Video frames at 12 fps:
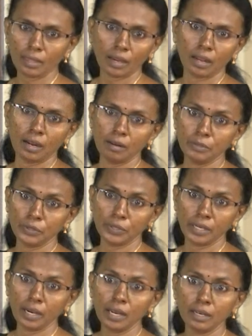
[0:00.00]
come to
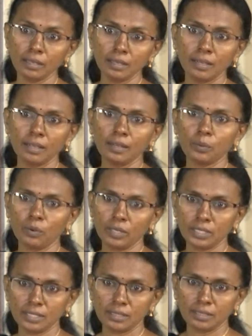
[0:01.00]
your what is